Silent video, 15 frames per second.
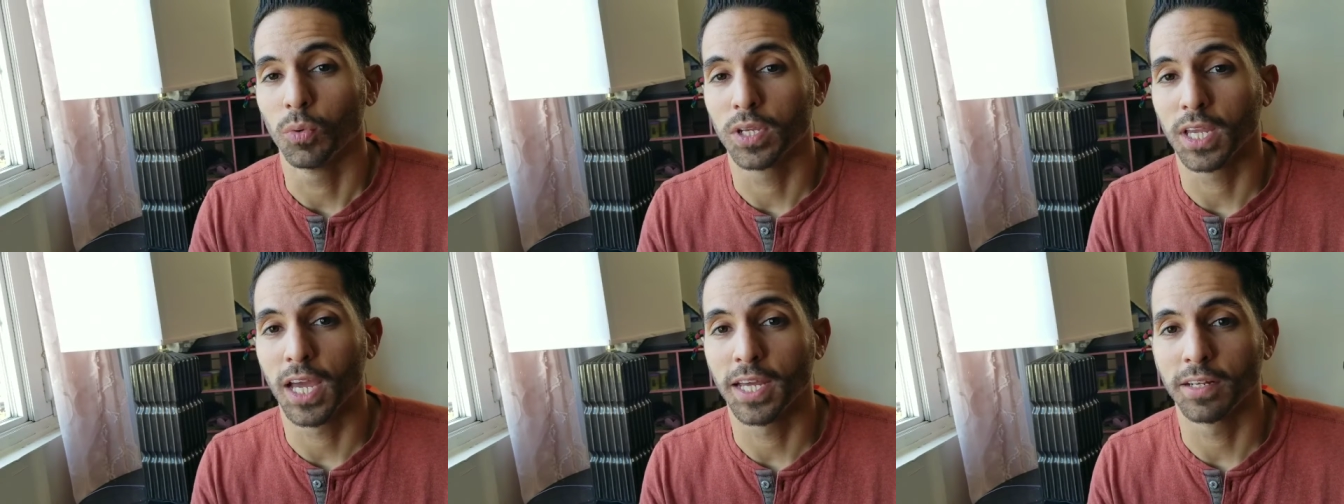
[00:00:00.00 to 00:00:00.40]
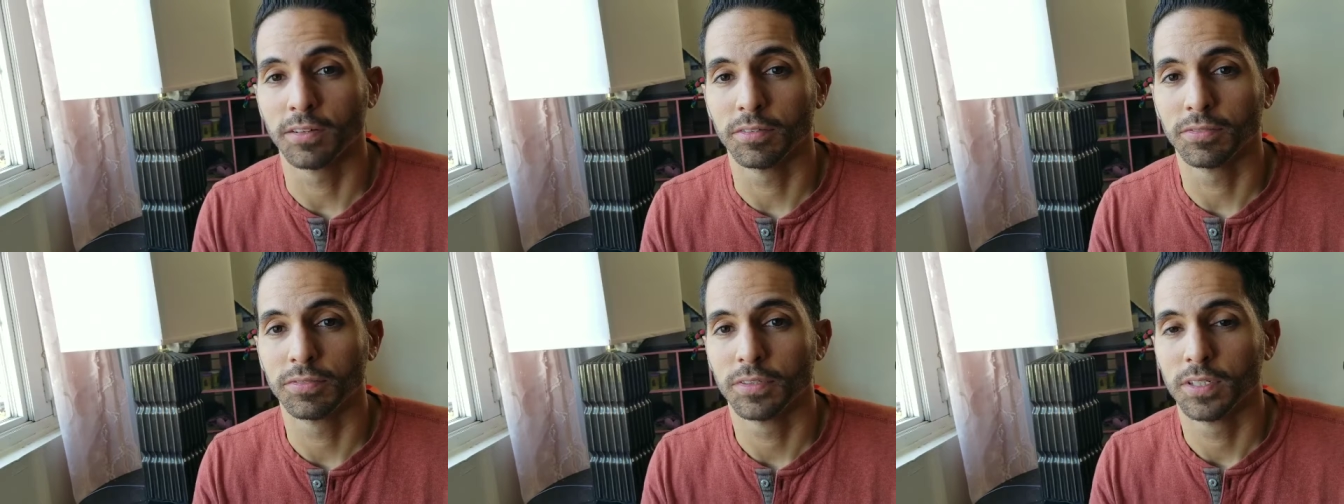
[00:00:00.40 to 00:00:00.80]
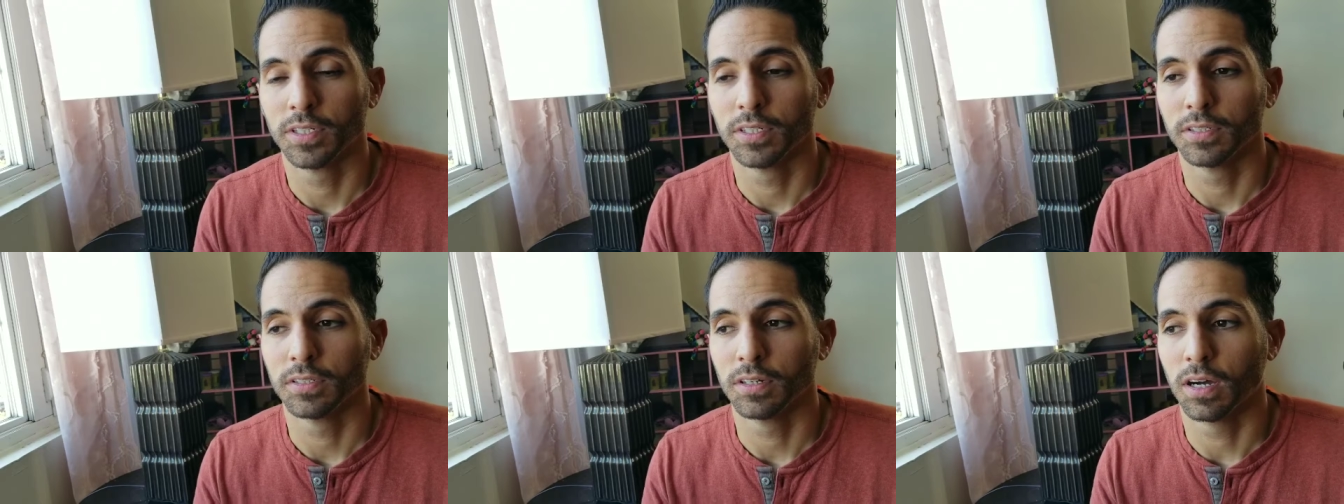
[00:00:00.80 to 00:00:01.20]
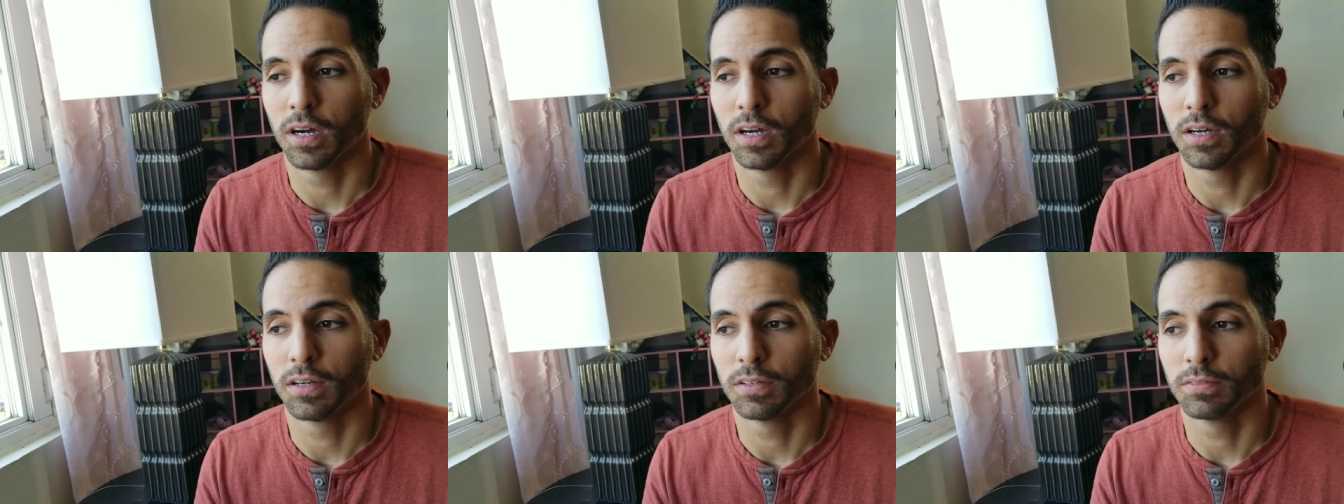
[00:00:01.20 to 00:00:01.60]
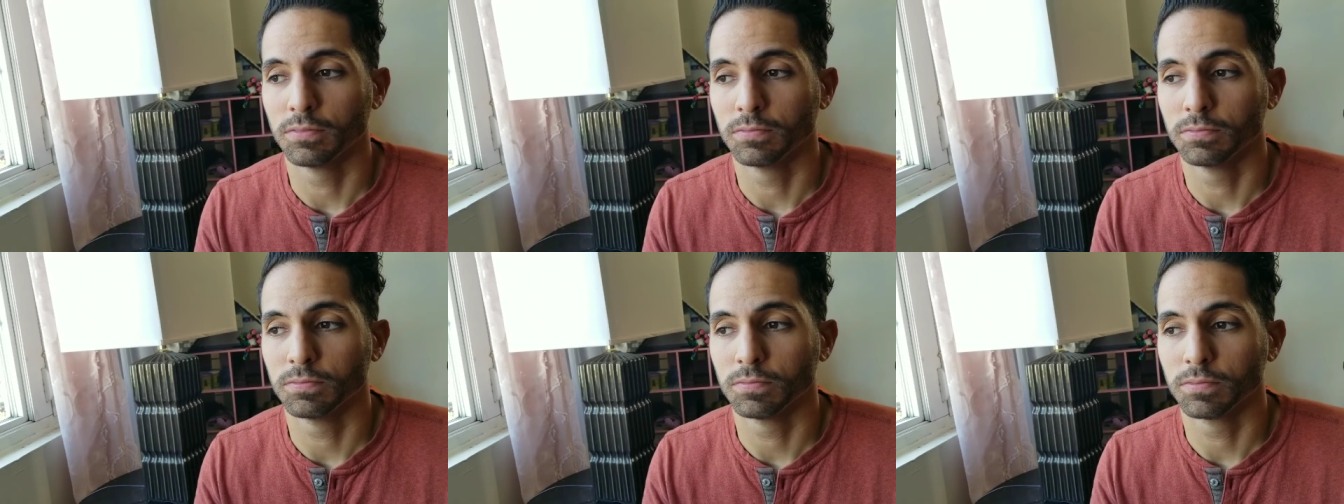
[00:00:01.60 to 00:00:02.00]
we kind of
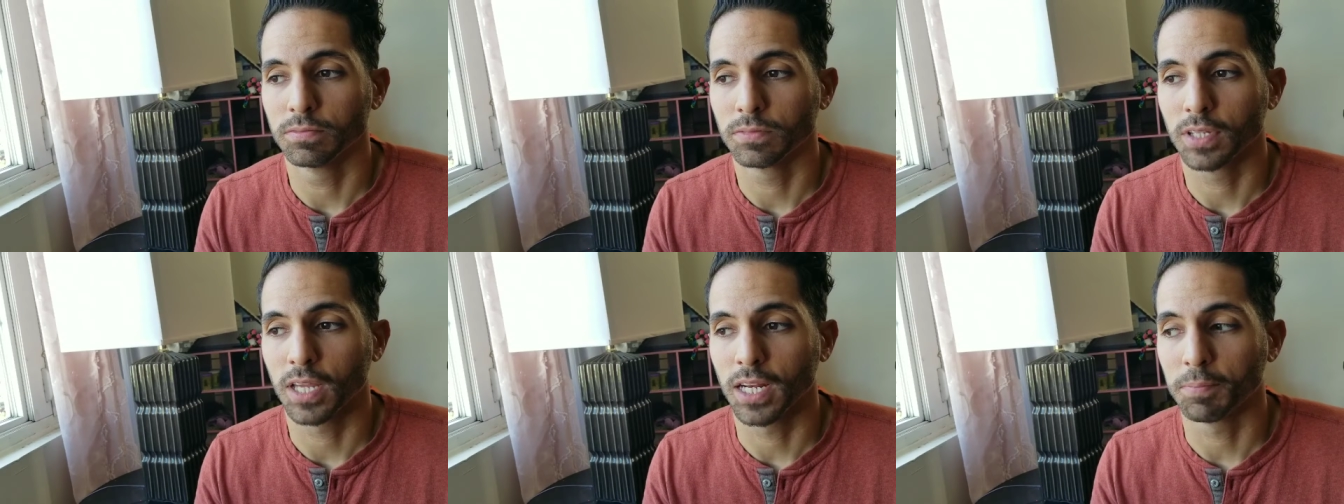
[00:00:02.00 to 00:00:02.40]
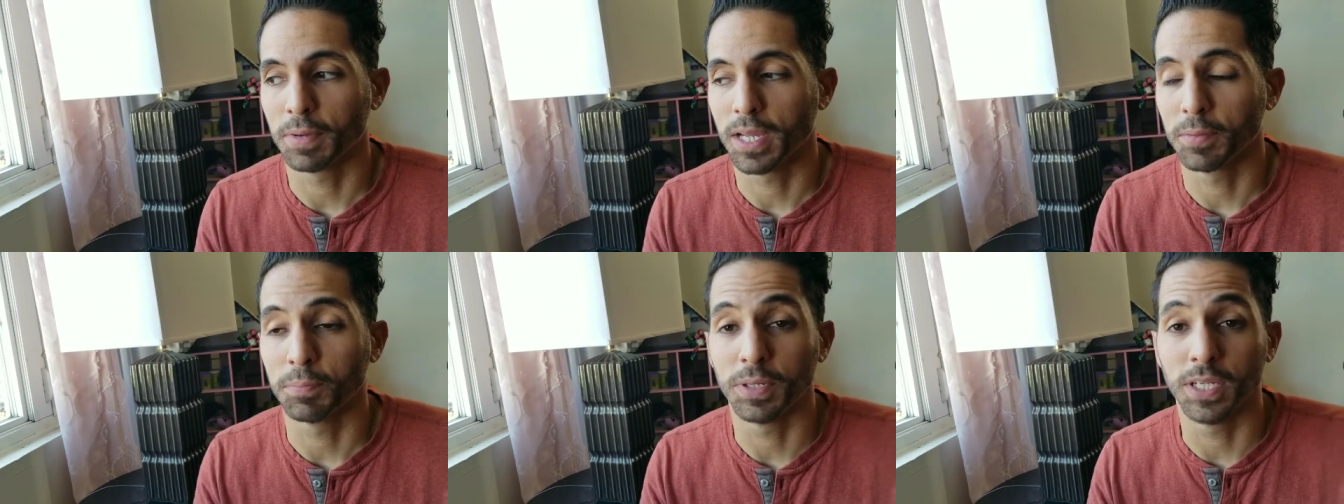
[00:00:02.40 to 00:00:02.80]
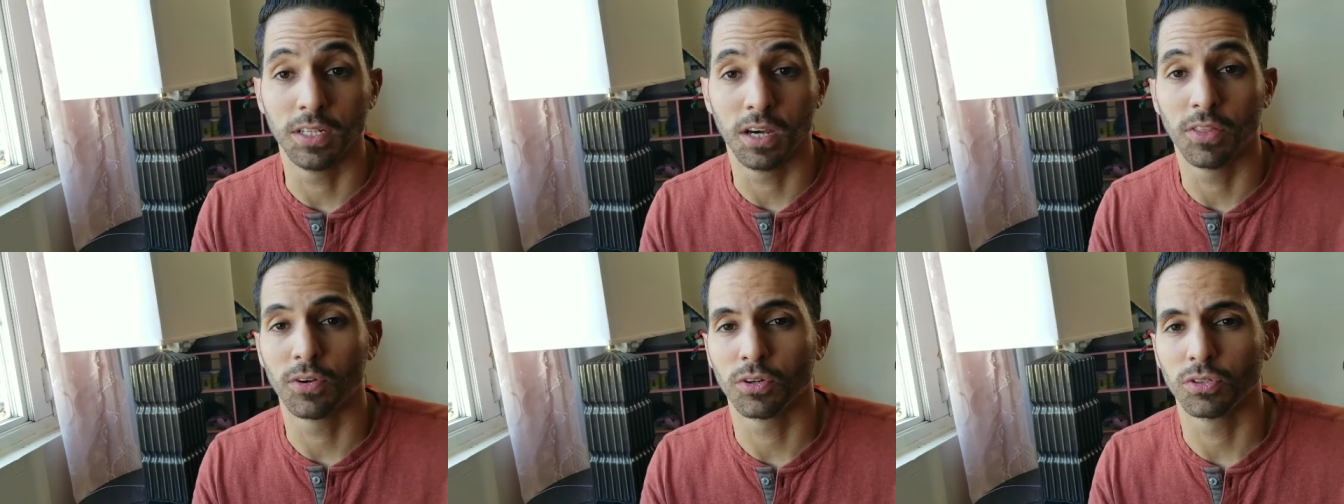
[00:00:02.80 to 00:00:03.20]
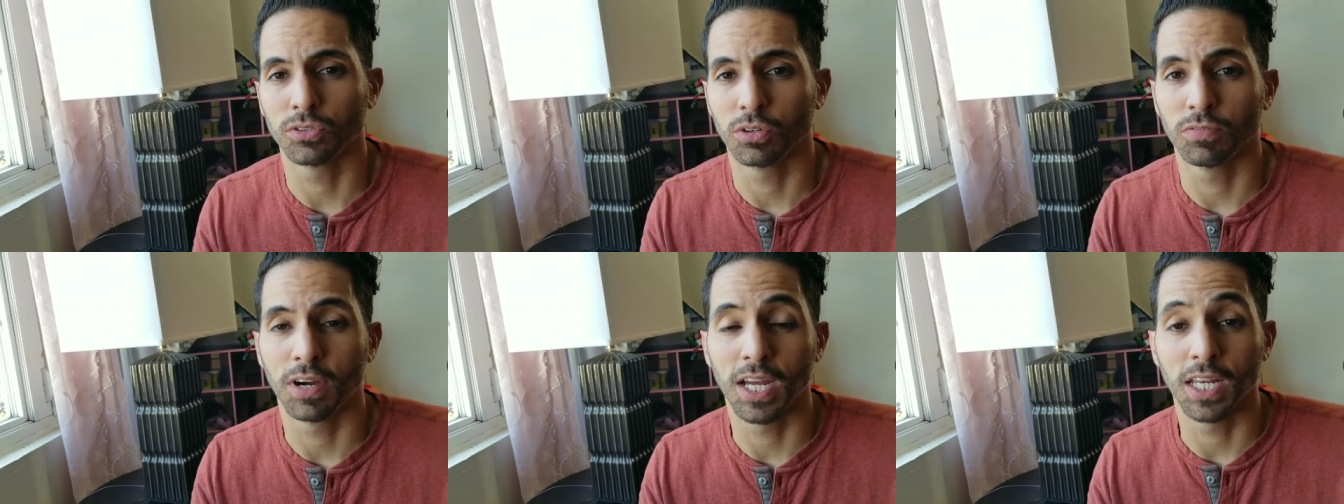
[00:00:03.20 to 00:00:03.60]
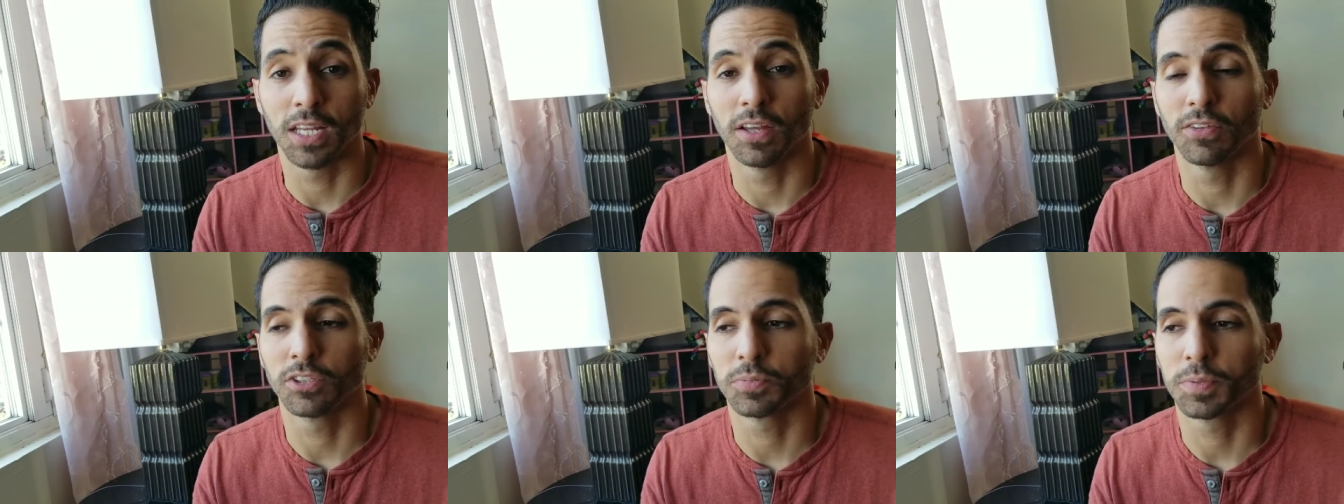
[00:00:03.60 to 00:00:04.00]
might impede others or
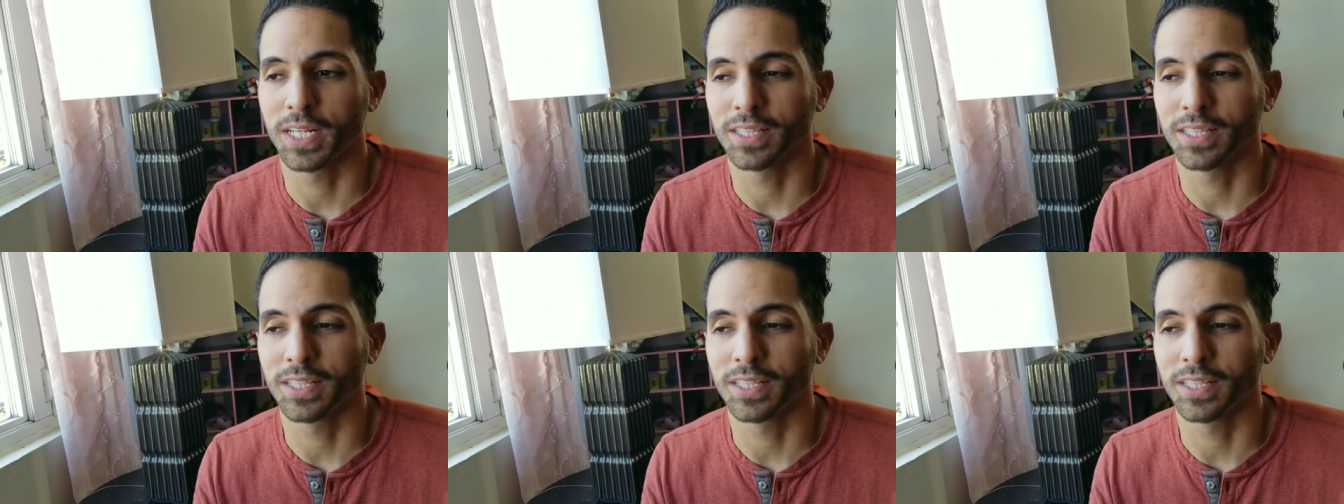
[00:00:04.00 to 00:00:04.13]
violate others.